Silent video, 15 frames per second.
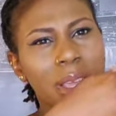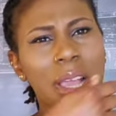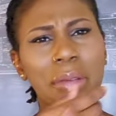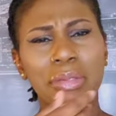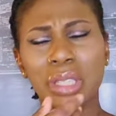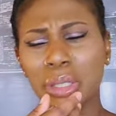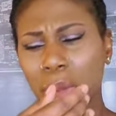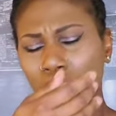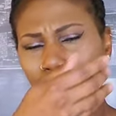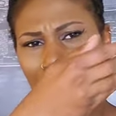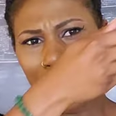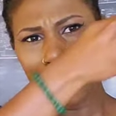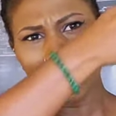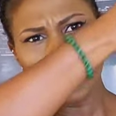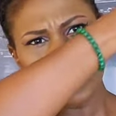After a
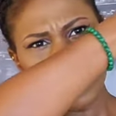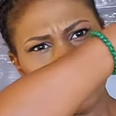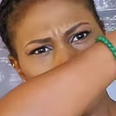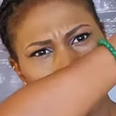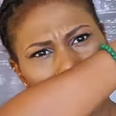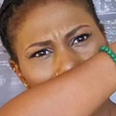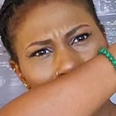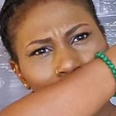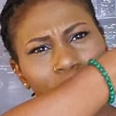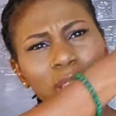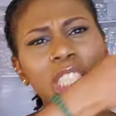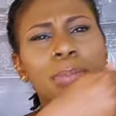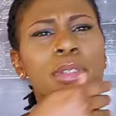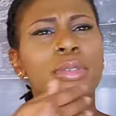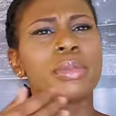while,
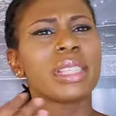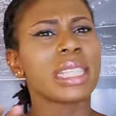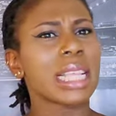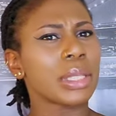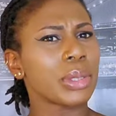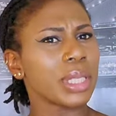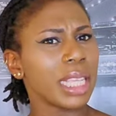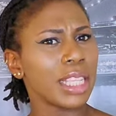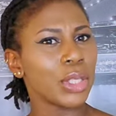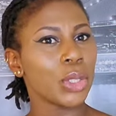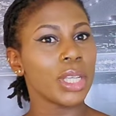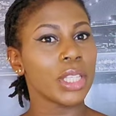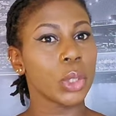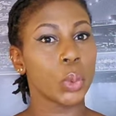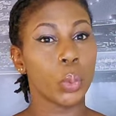this perfume settled into
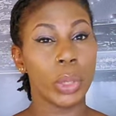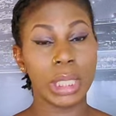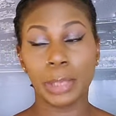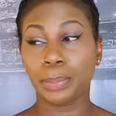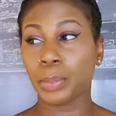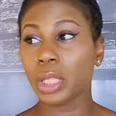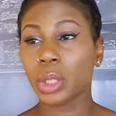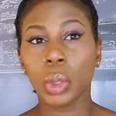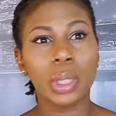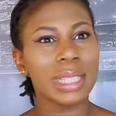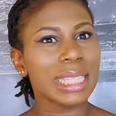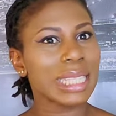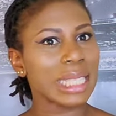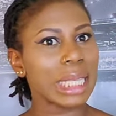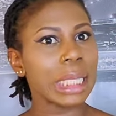a sweet but not
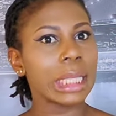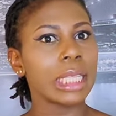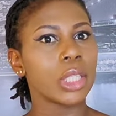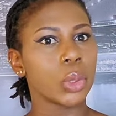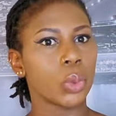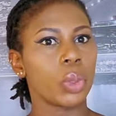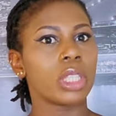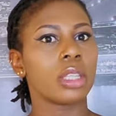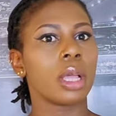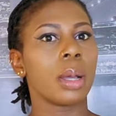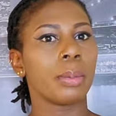sickly sweet